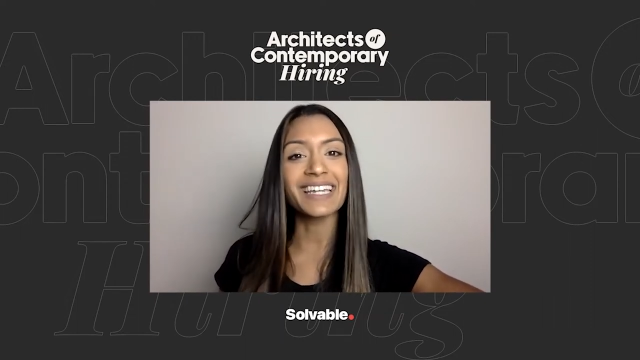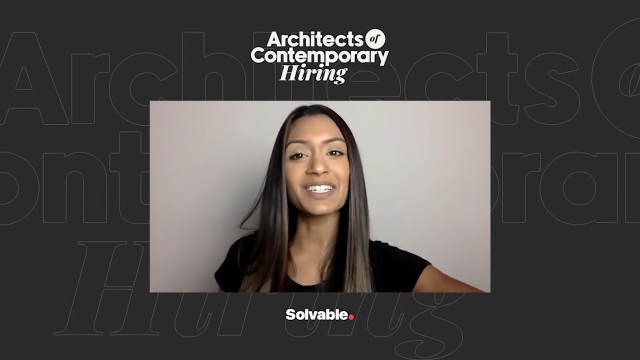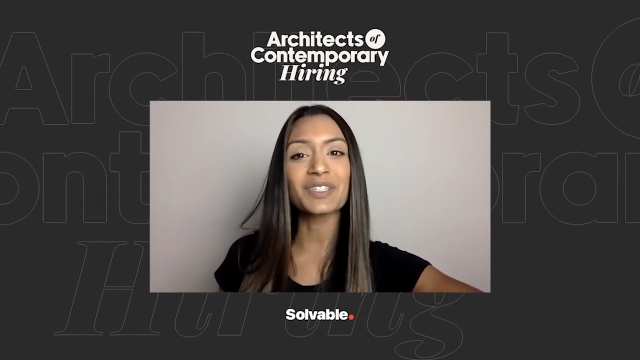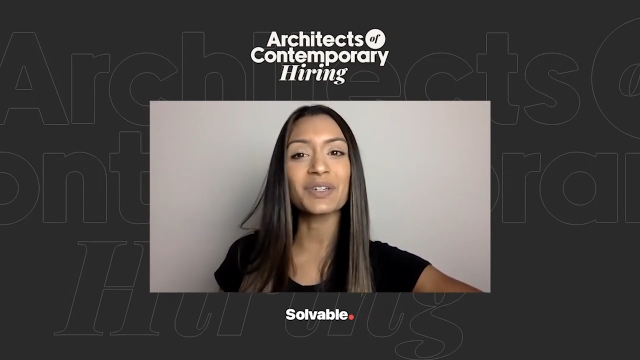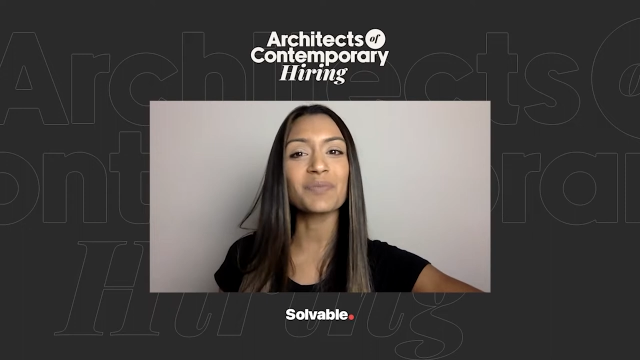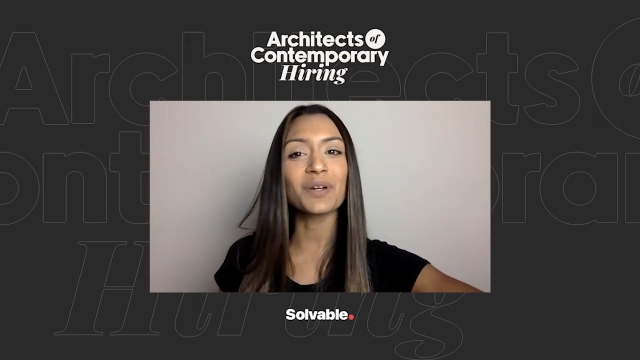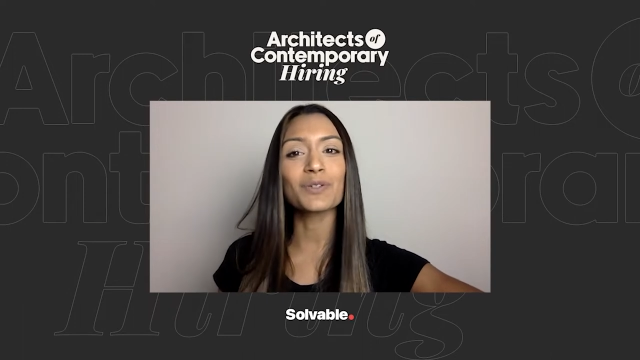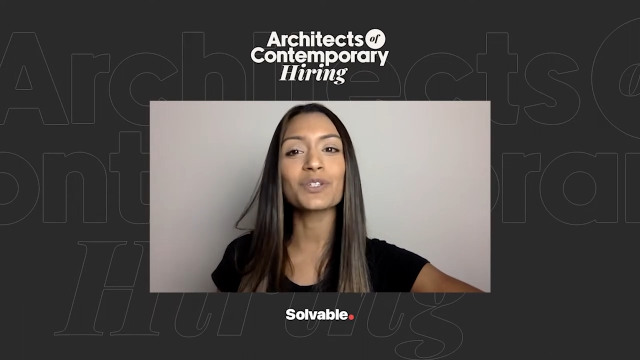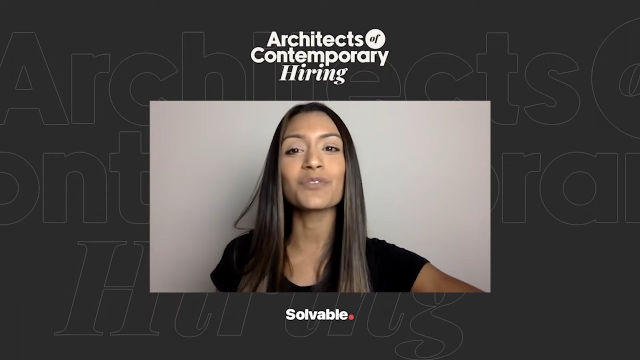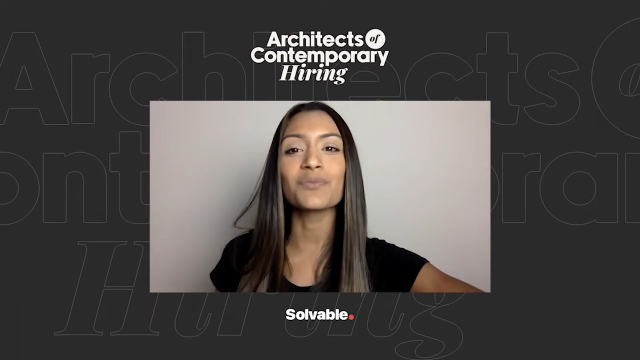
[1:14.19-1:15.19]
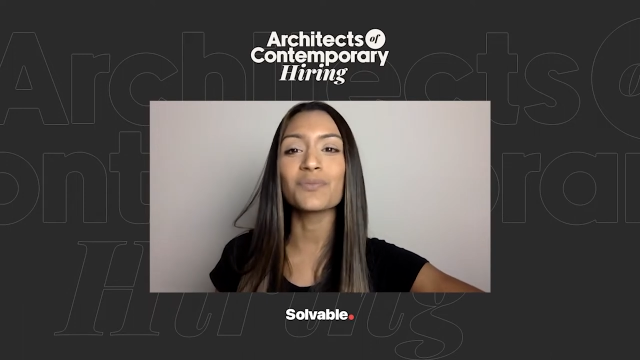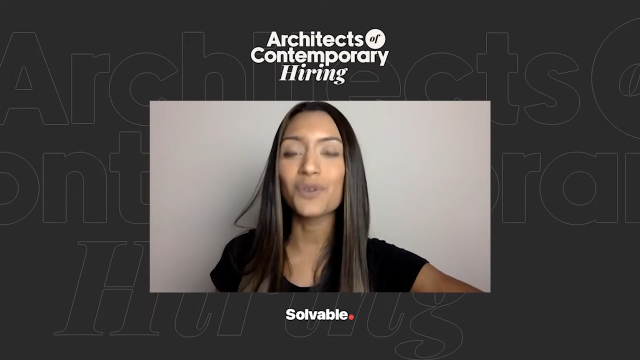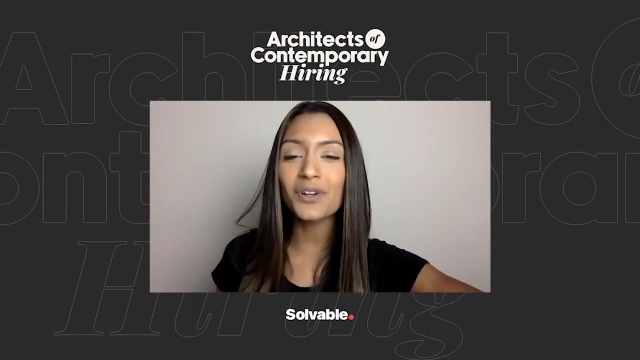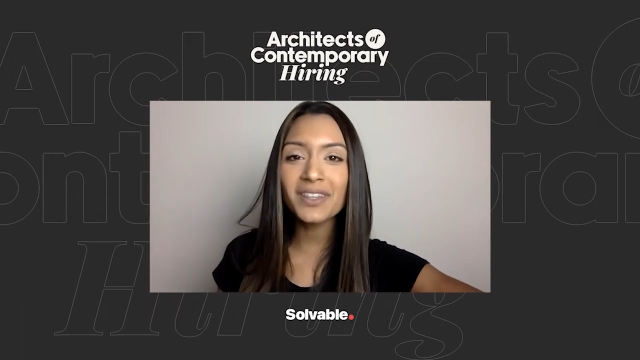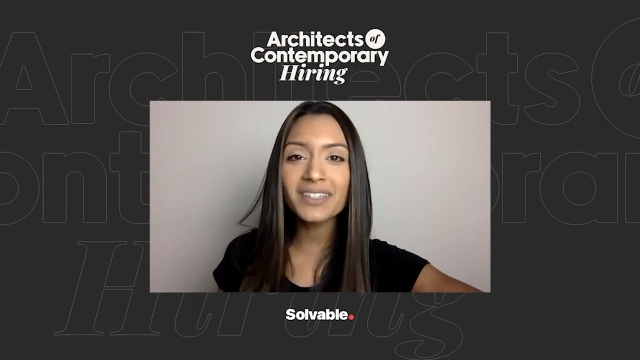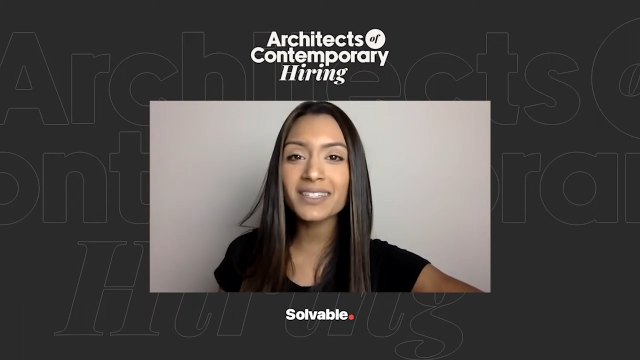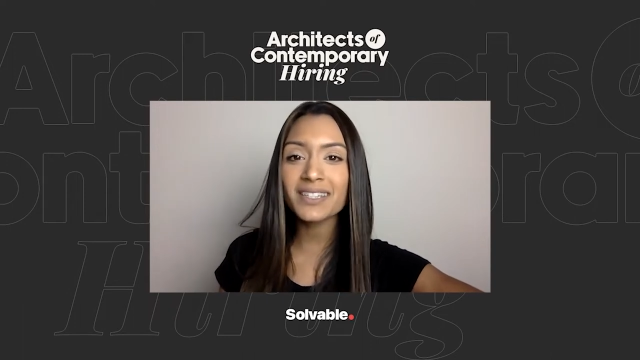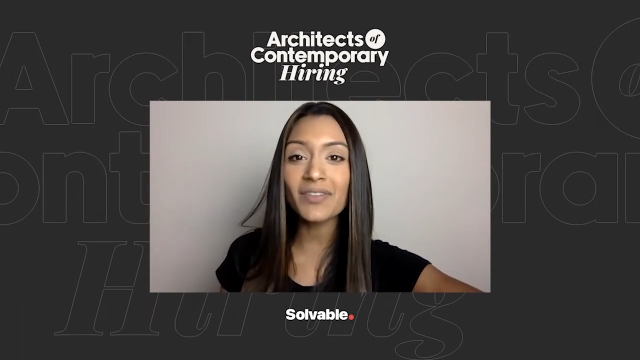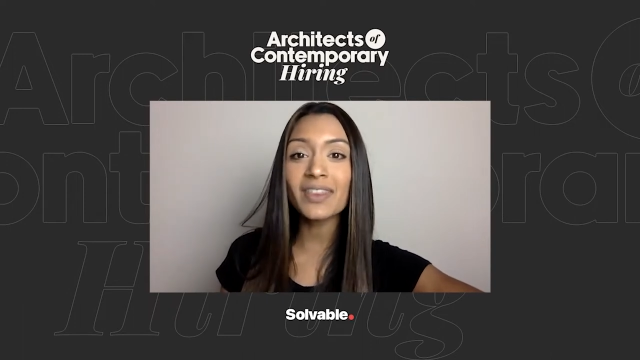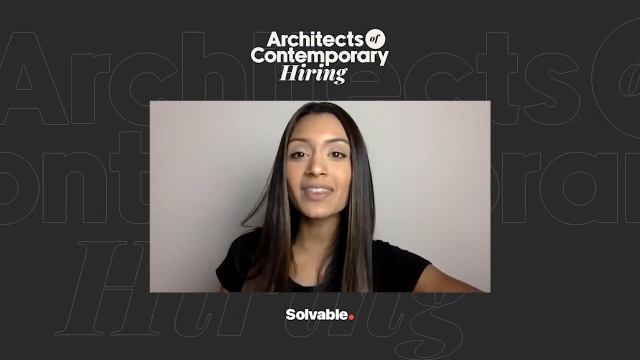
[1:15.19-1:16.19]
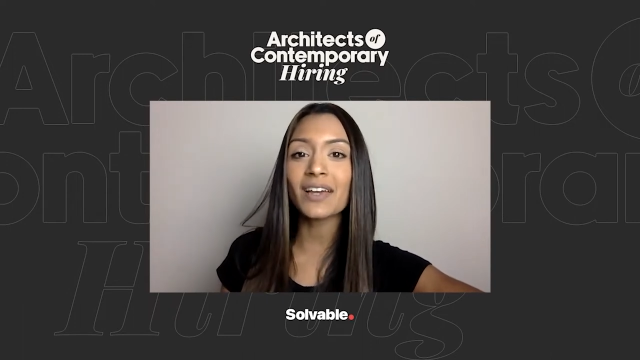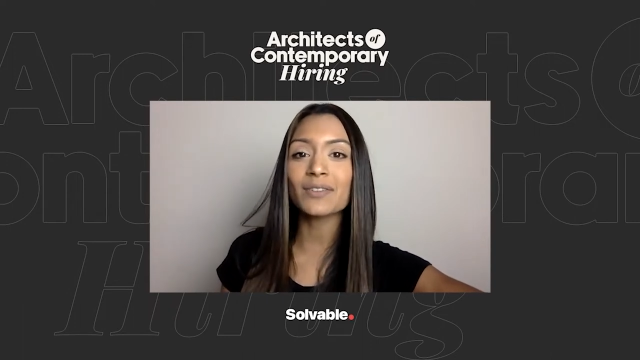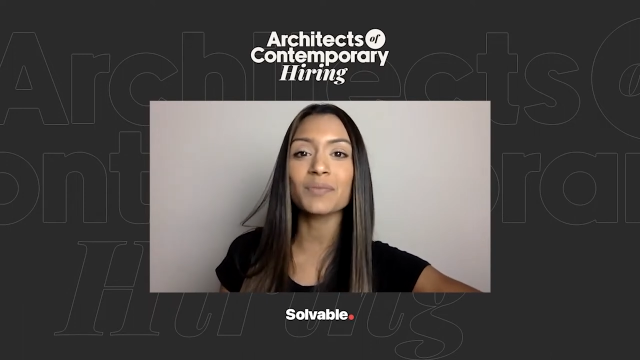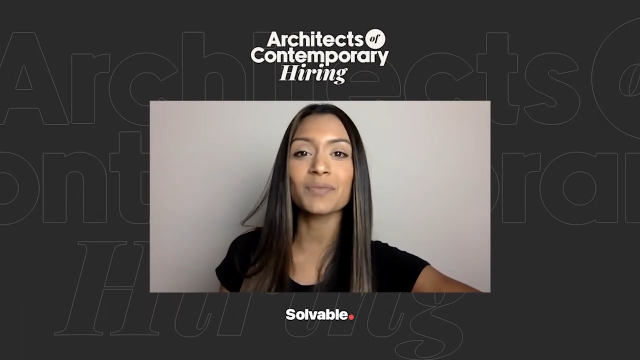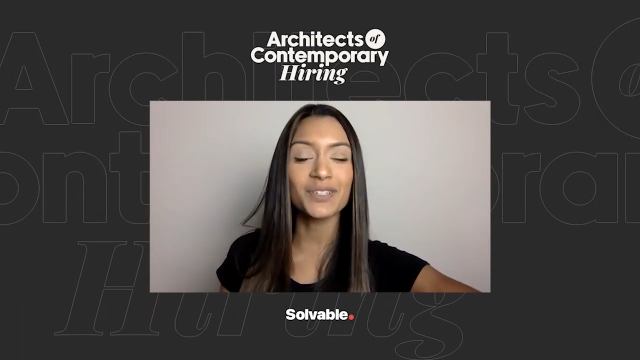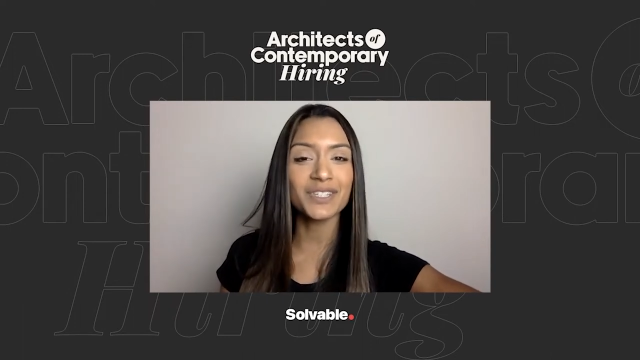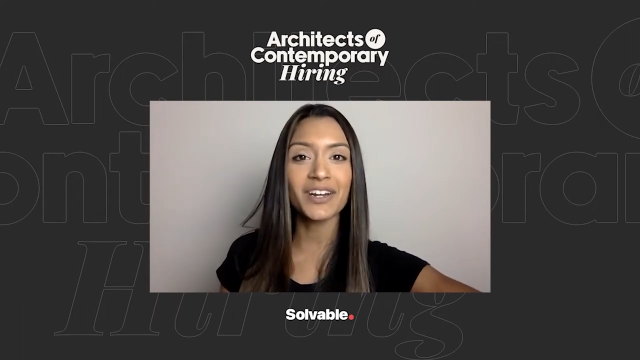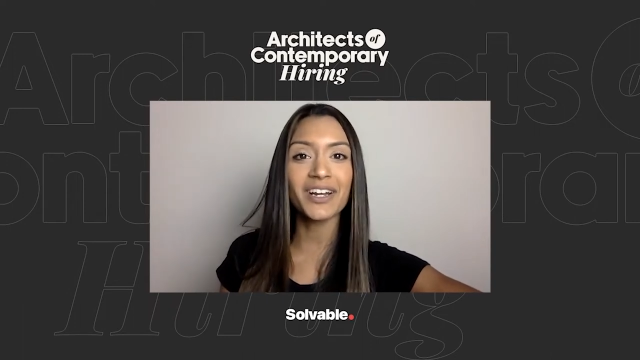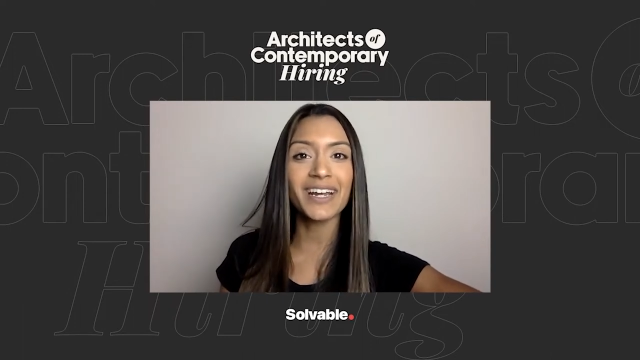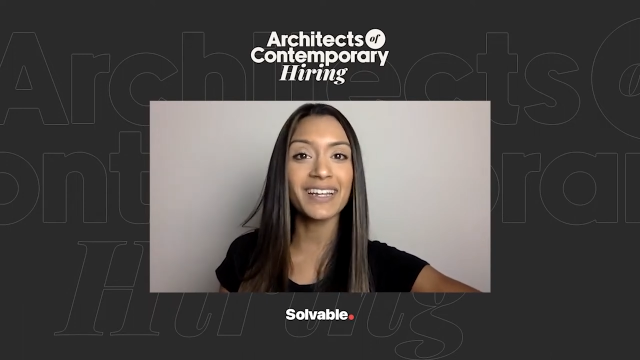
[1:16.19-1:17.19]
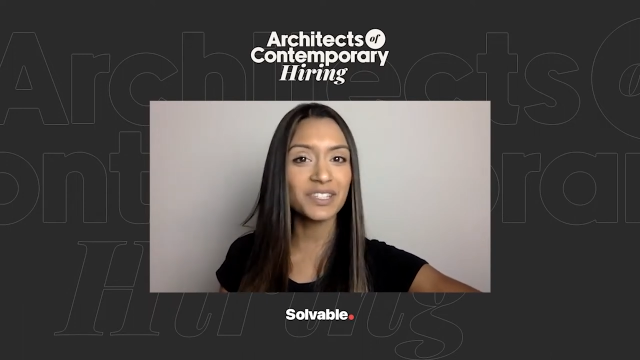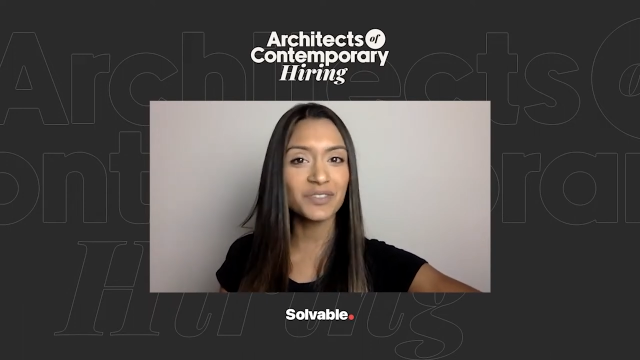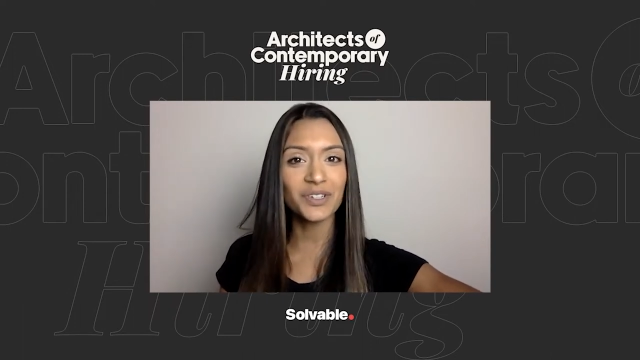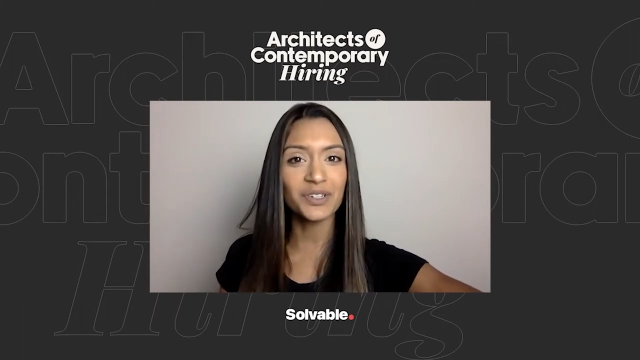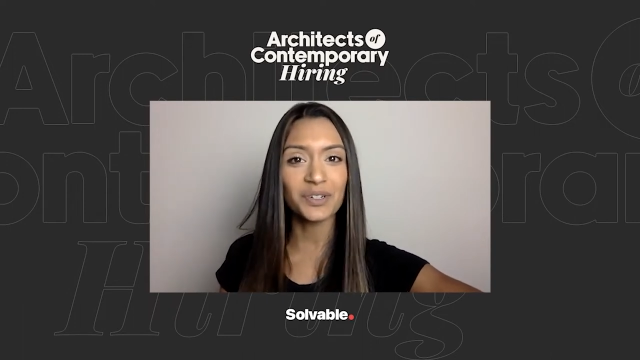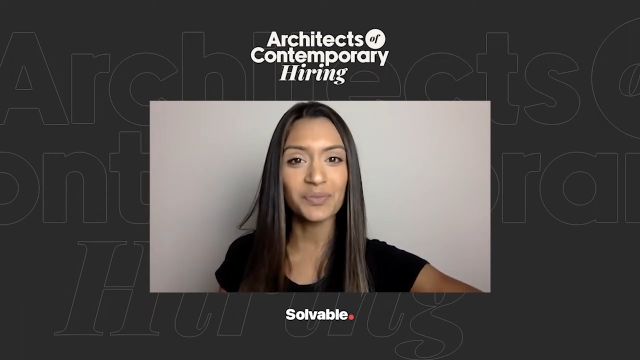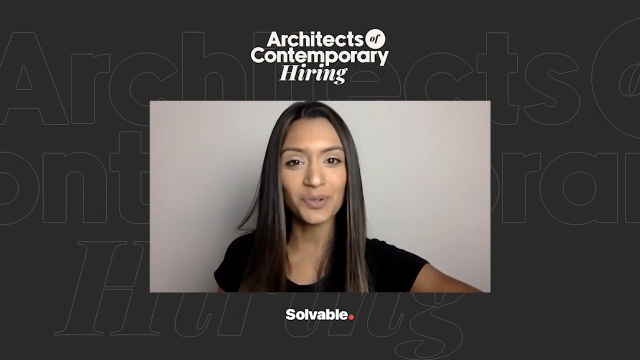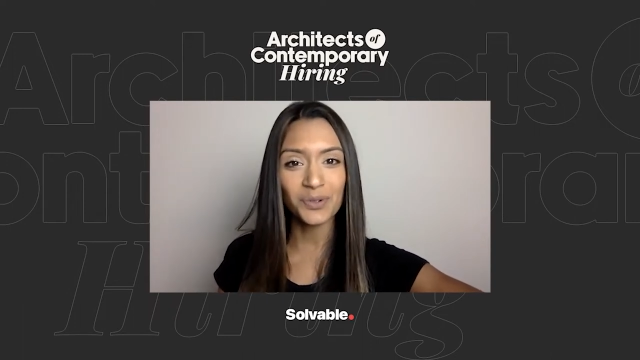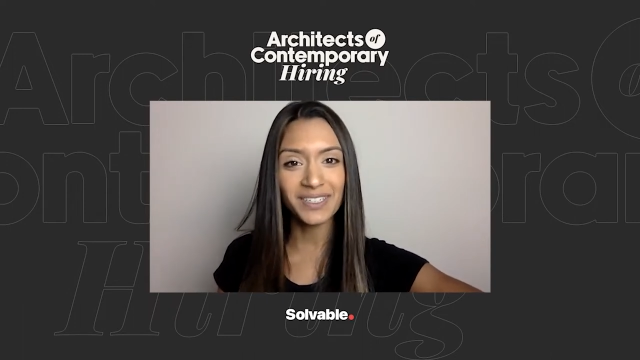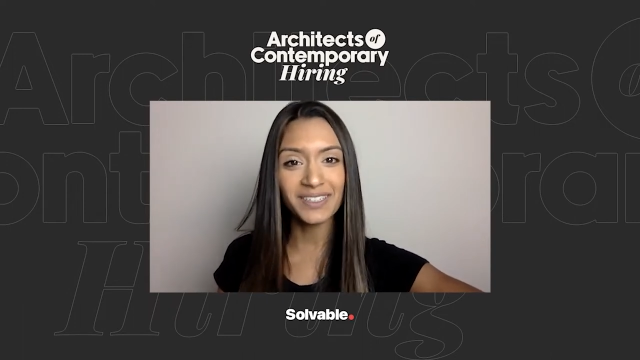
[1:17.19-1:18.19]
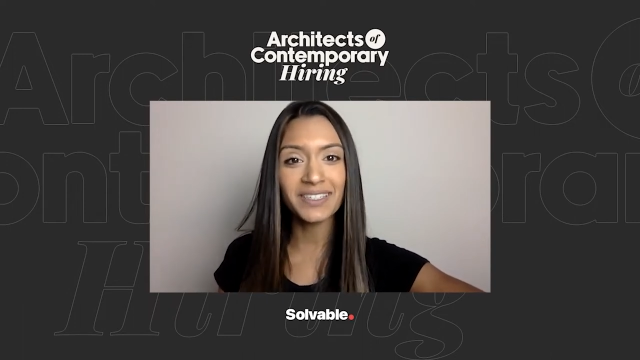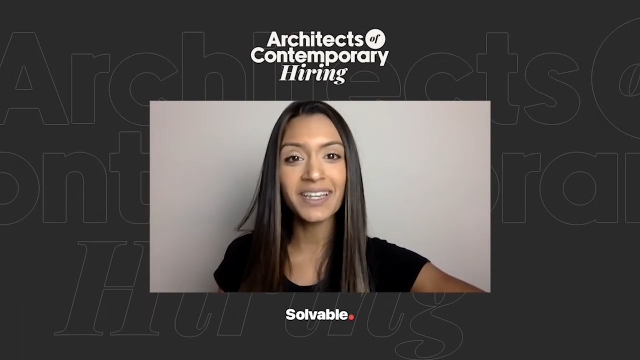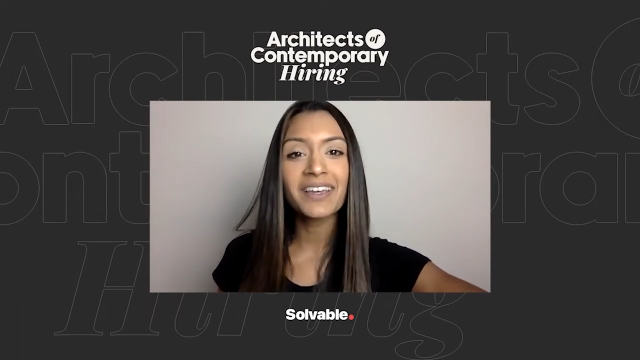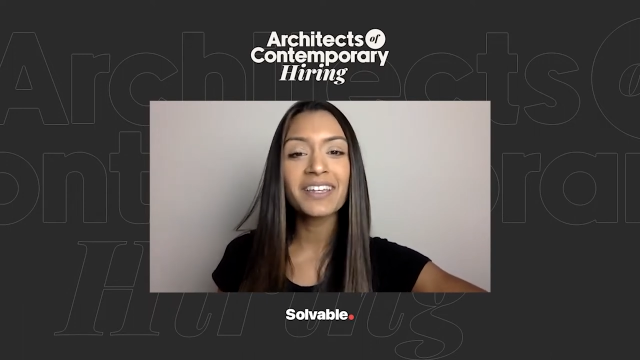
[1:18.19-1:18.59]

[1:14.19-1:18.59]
and is composed of more than 7,000 military and civilian employees.